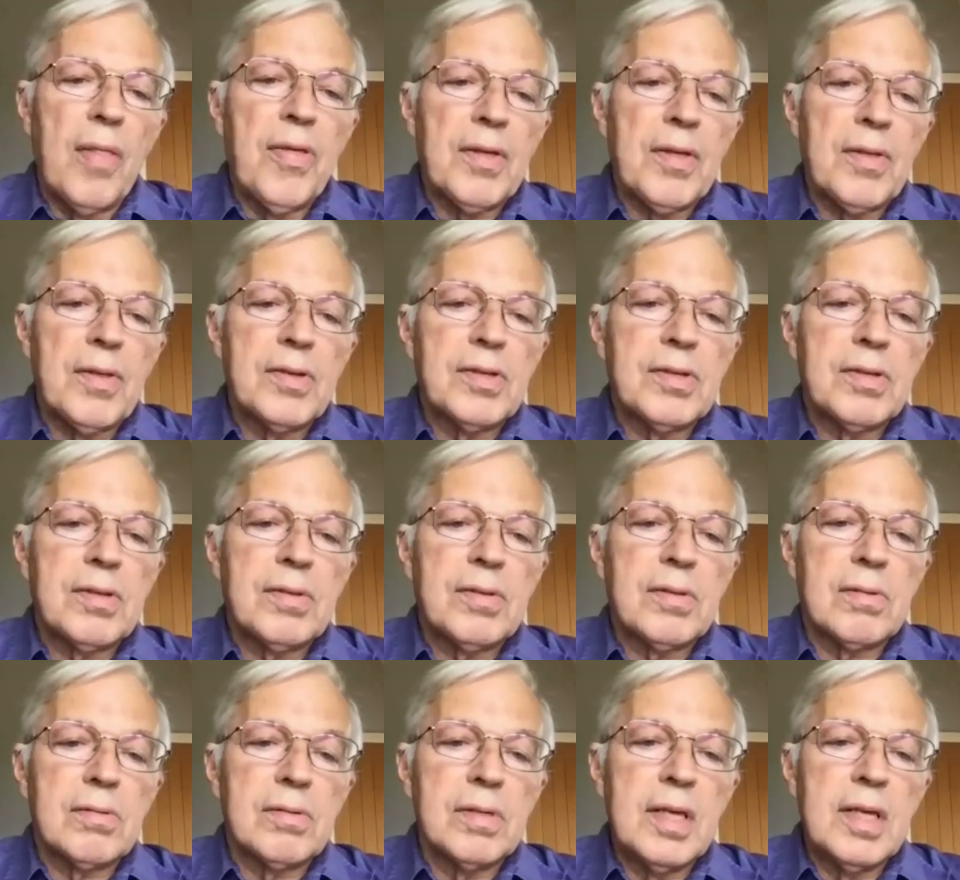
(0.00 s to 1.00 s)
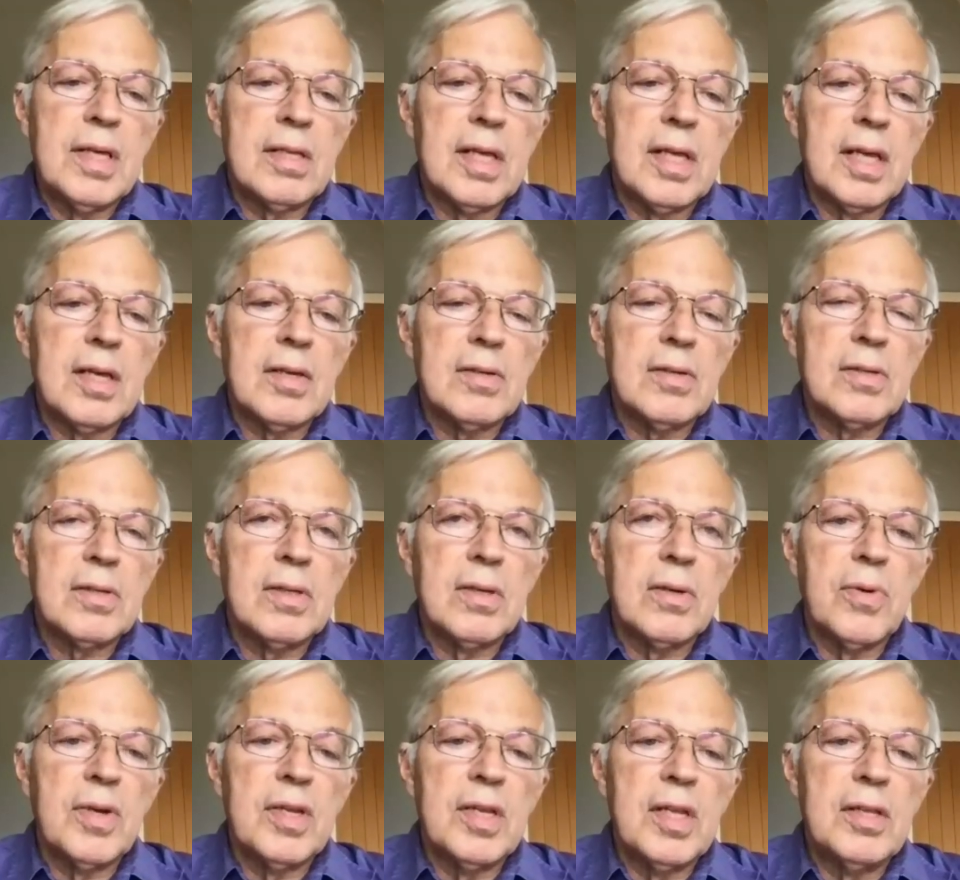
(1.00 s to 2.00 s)
think there's three things that
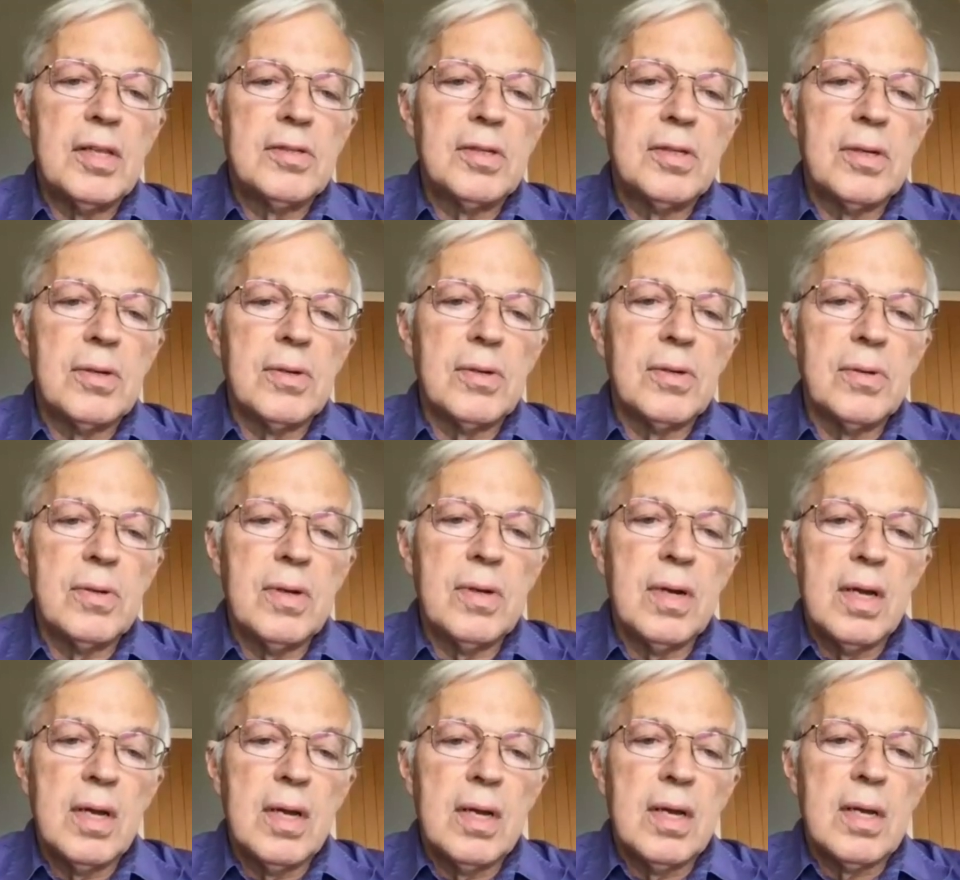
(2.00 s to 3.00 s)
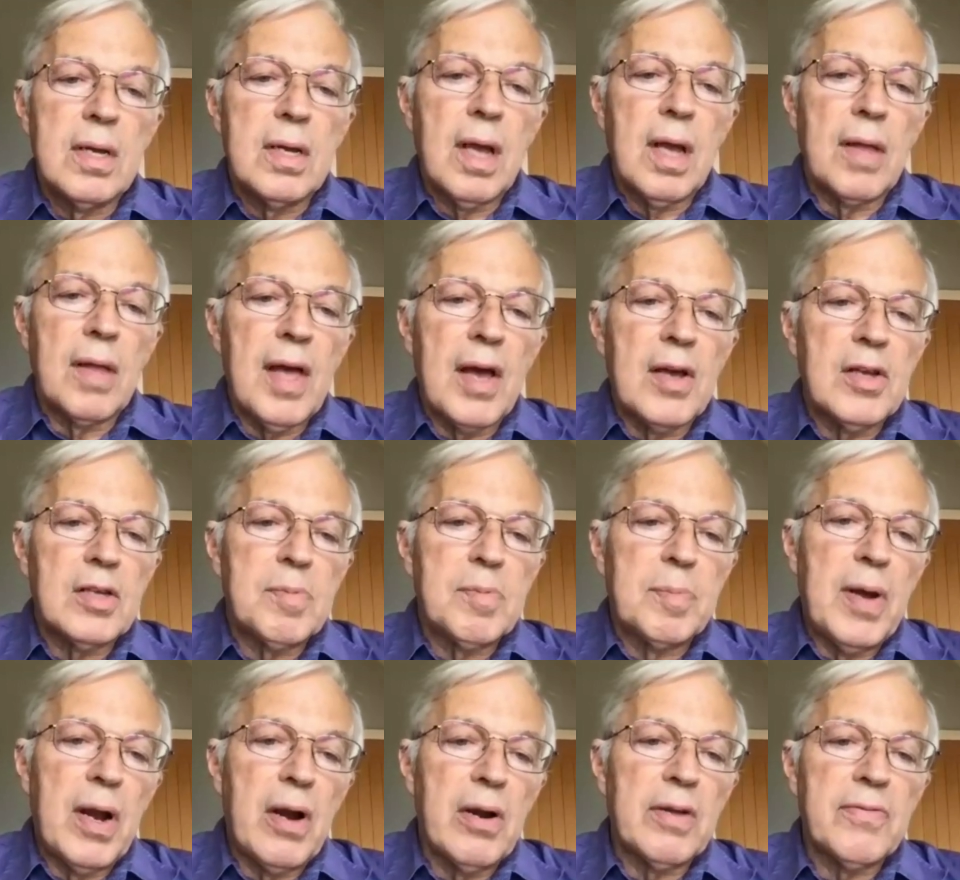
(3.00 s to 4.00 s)
we need to do, and that's
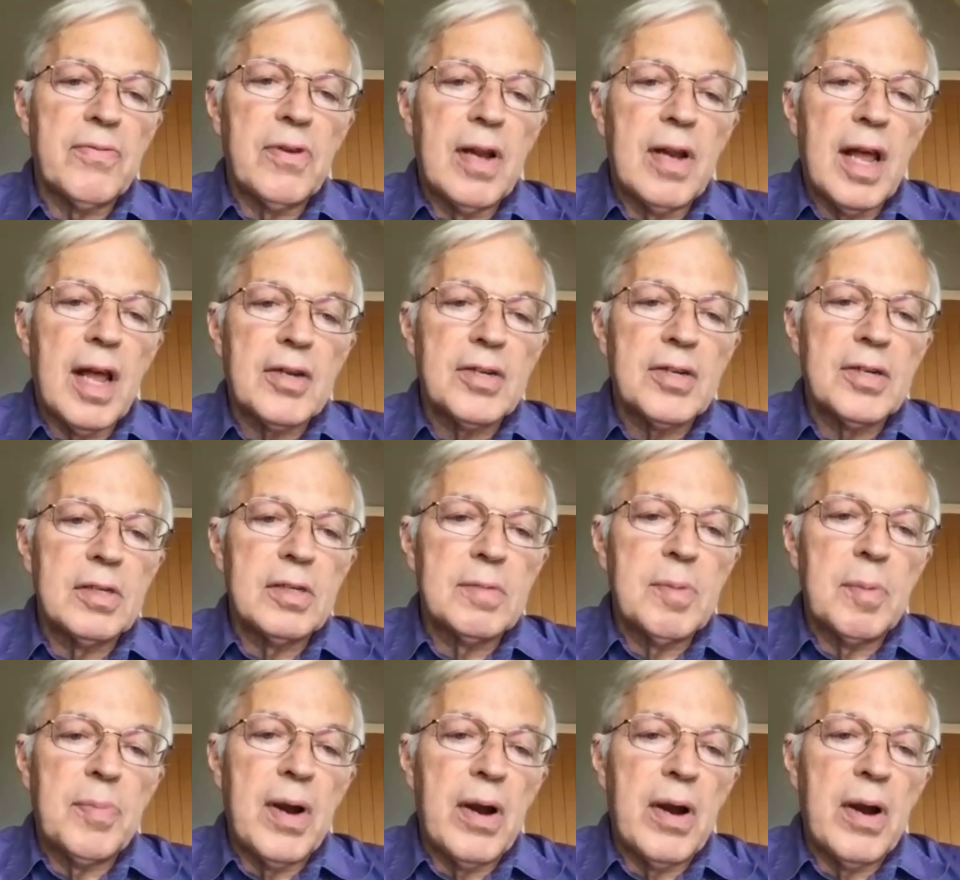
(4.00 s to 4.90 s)
preparing for elections.